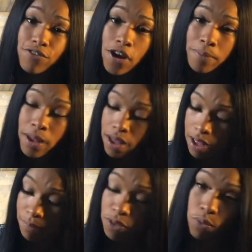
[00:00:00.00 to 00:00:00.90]
from
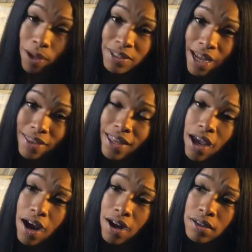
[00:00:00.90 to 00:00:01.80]
the website. They
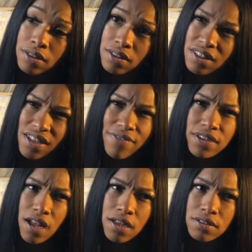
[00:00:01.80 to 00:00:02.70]
are
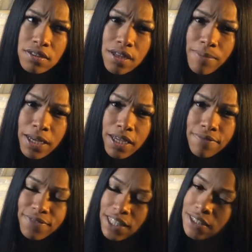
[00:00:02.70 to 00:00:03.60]
$7, I believe,
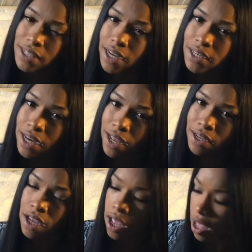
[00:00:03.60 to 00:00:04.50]

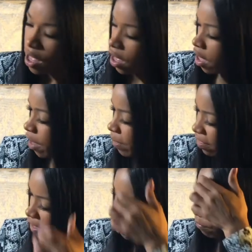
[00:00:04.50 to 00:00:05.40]
$6.99. I
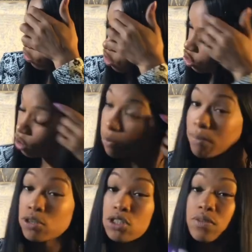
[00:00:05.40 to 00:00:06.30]
think I'm going to do a
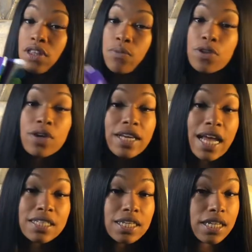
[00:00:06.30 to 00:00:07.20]
promotion with them where you can
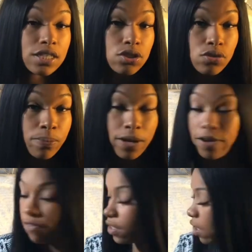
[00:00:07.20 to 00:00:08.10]
actually get 2 pair for